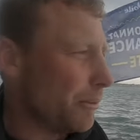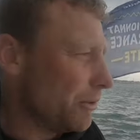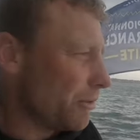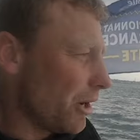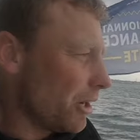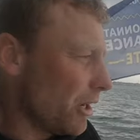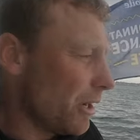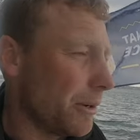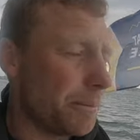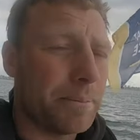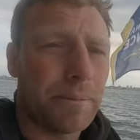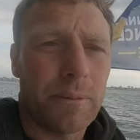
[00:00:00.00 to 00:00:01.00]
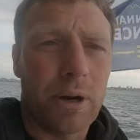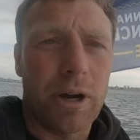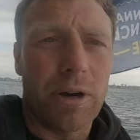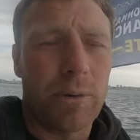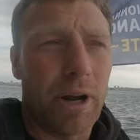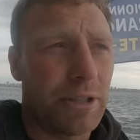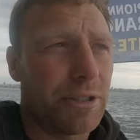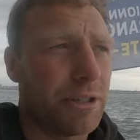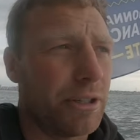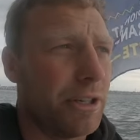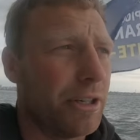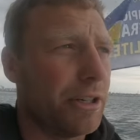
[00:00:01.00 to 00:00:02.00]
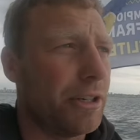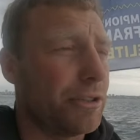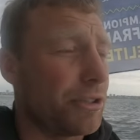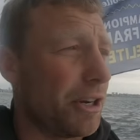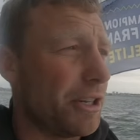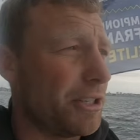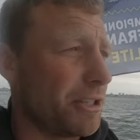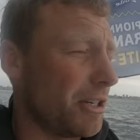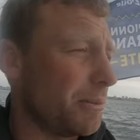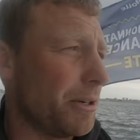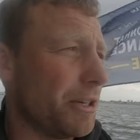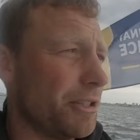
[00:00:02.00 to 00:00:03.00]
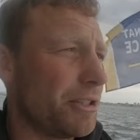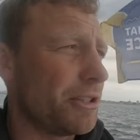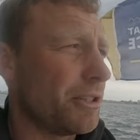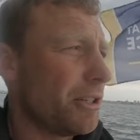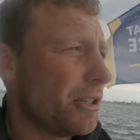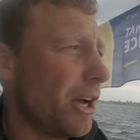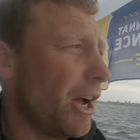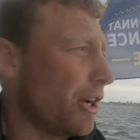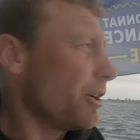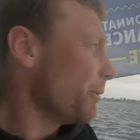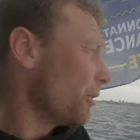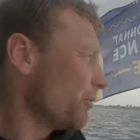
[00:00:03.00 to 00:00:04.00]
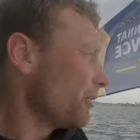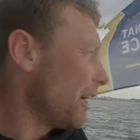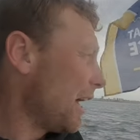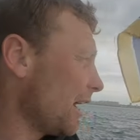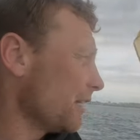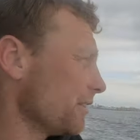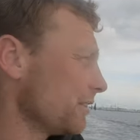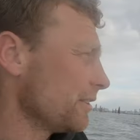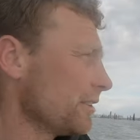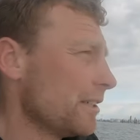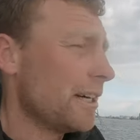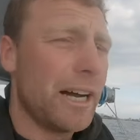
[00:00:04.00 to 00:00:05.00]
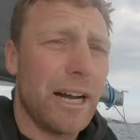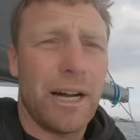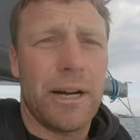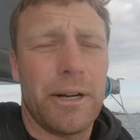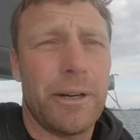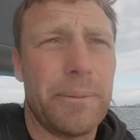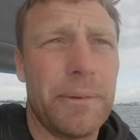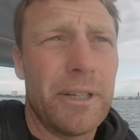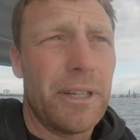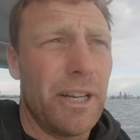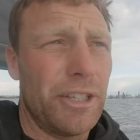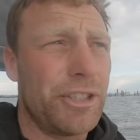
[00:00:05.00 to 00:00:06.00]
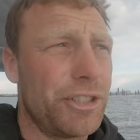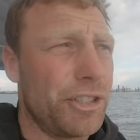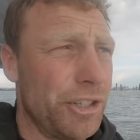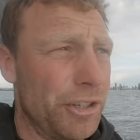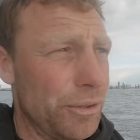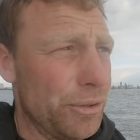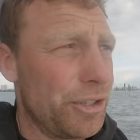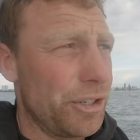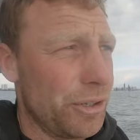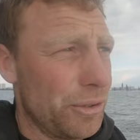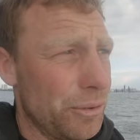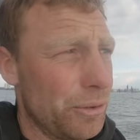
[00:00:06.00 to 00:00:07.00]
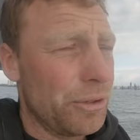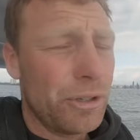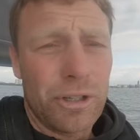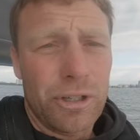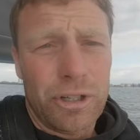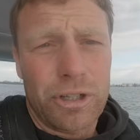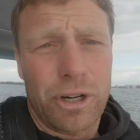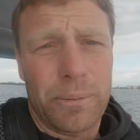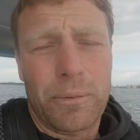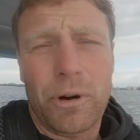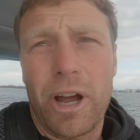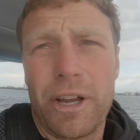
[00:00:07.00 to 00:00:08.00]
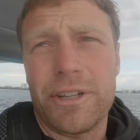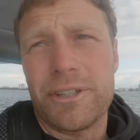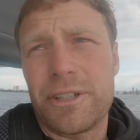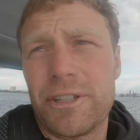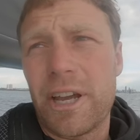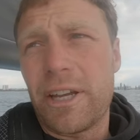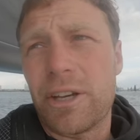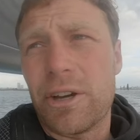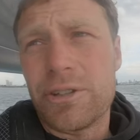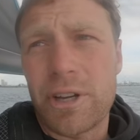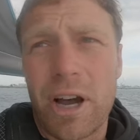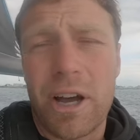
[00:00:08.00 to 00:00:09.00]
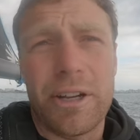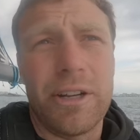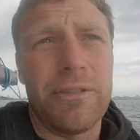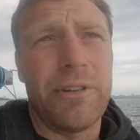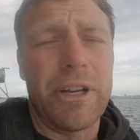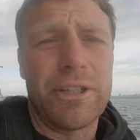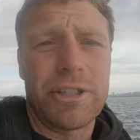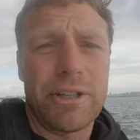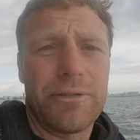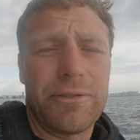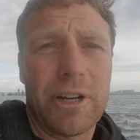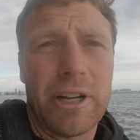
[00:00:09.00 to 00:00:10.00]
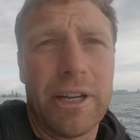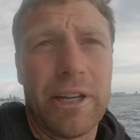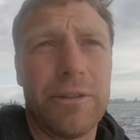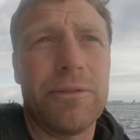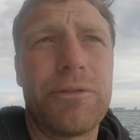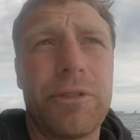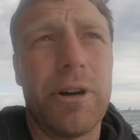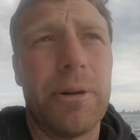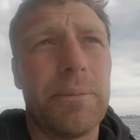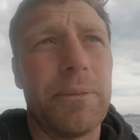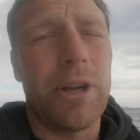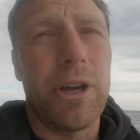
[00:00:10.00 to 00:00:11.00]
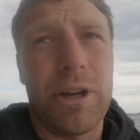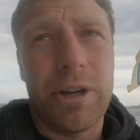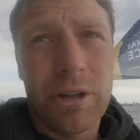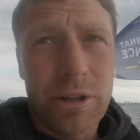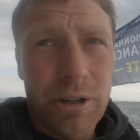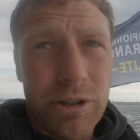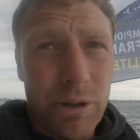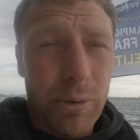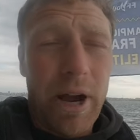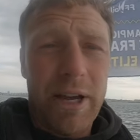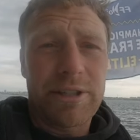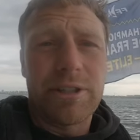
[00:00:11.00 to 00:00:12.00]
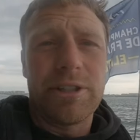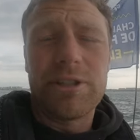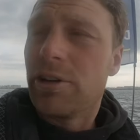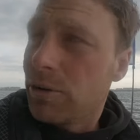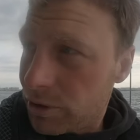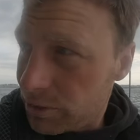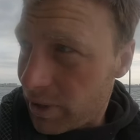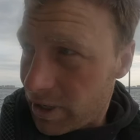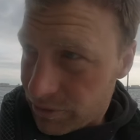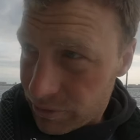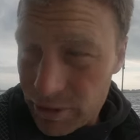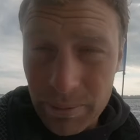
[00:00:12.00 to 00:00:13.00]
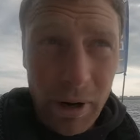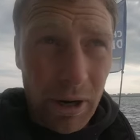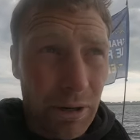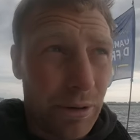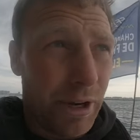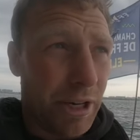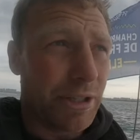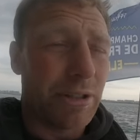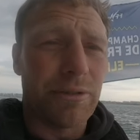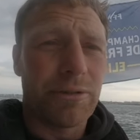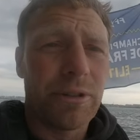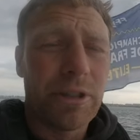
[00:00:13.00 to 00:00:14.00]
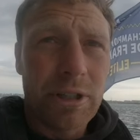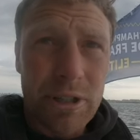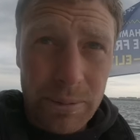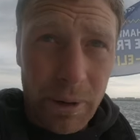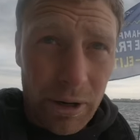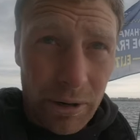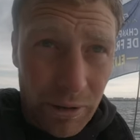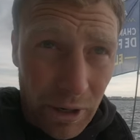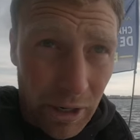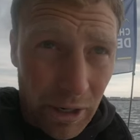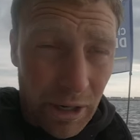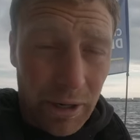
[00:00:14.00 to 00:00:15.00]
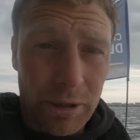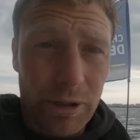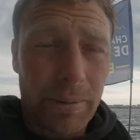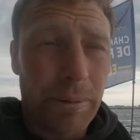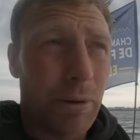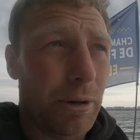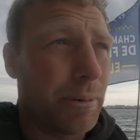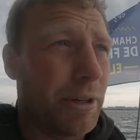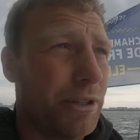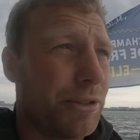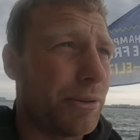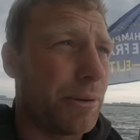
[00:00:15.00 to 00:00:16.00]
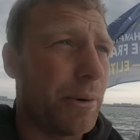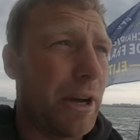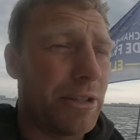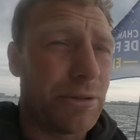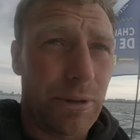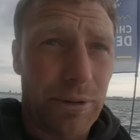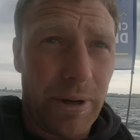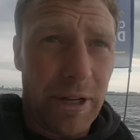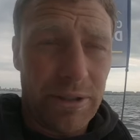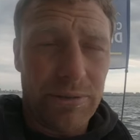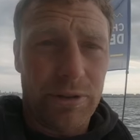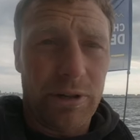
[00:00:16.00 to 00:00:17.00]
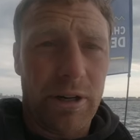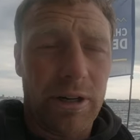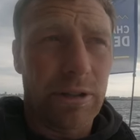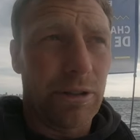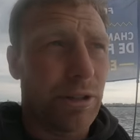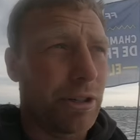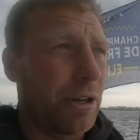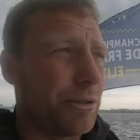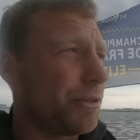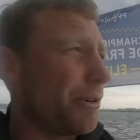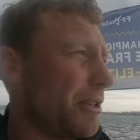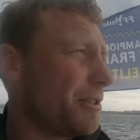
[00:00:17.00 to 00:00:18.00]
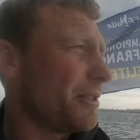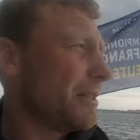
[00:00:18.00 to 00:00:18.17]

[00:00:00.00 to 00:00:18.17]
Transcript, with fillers: We've got a, um, a westerly, sorry, an easterly breeze uh, coming off the land. Um, it's due to come right as the day goes on and eventually fill in from the the west into the northwest for tomorrow. We actually have Tomorrow we've got a good bit more breeze from the west-northwest for our other coastal race.